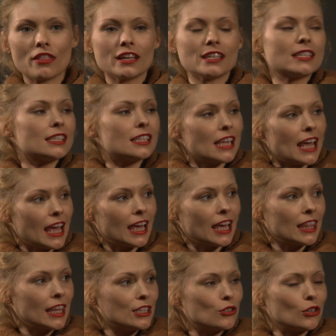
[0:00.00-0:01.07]
They sing
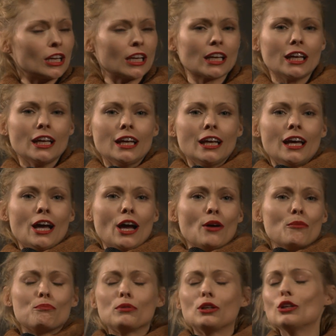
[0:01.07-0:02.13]
and they drink
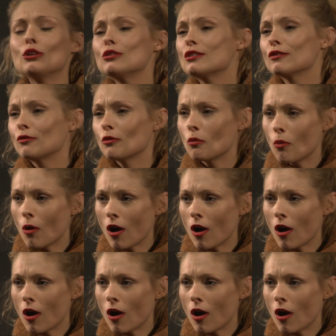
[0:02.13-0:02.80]
beautiful